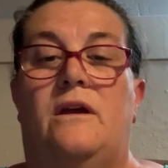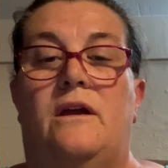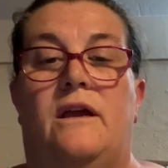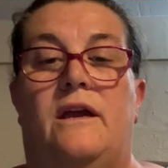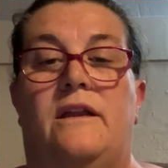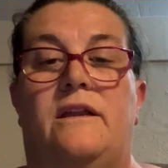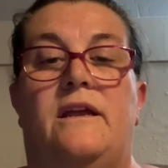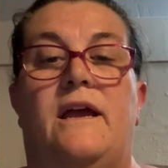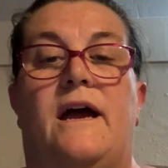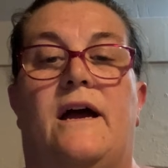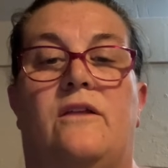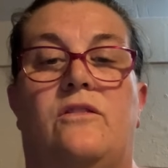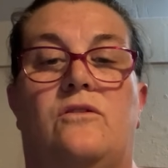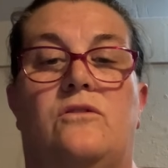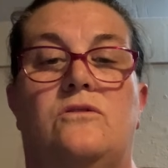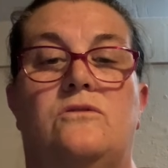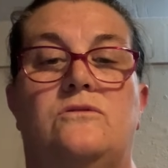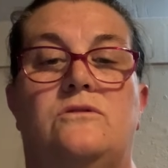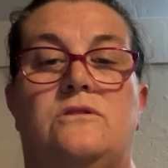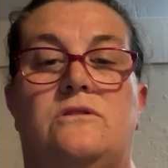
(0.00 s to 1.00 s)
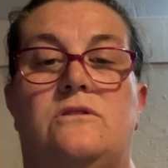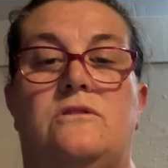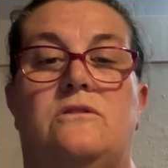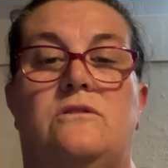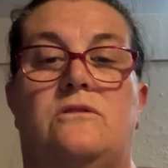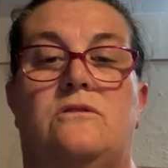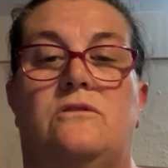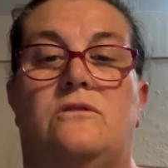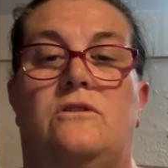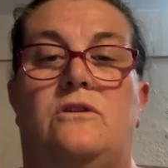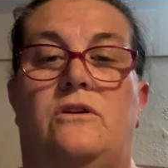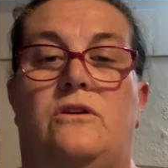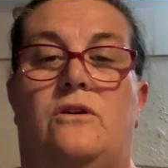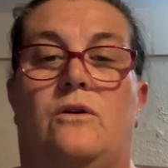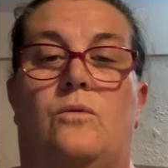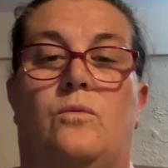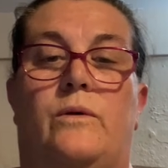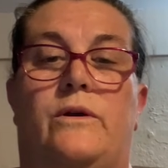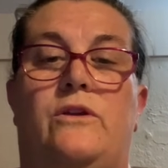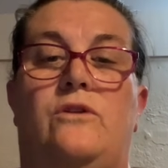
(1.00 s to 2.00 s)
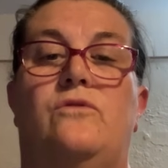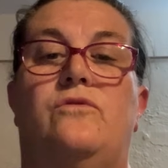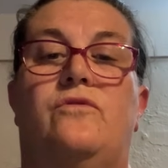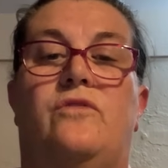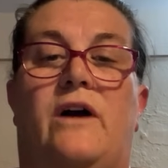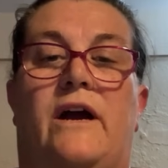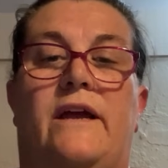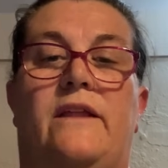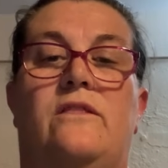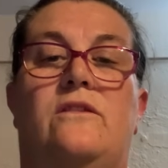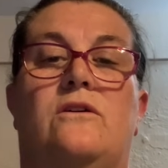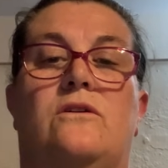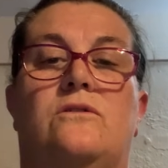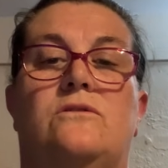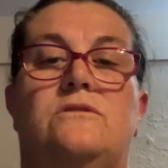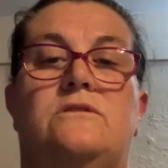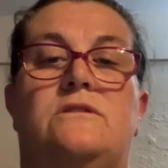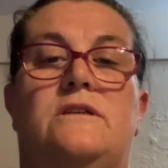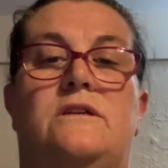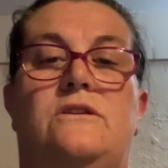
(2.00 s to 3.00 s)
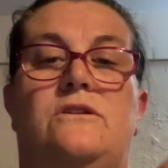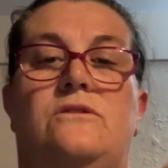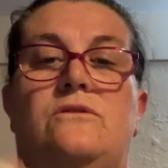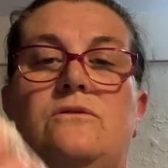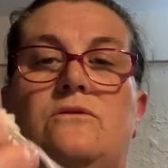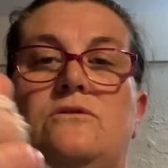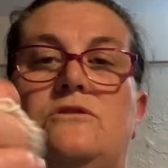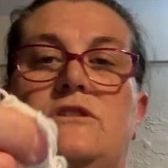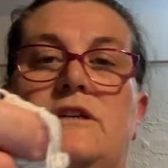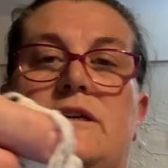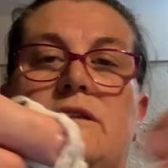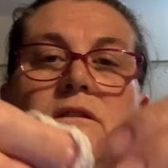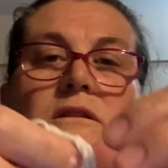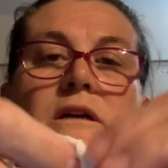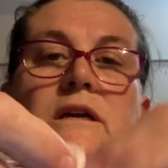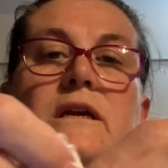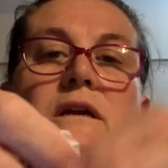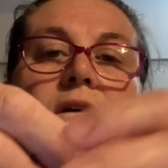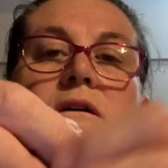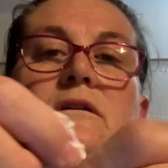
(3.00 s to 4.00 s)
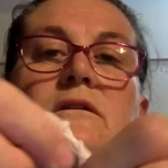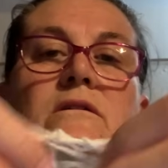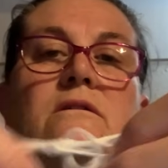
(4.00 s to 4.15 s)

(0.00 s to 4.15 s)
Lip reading: And yeah, those, you know, when you find those, then you gently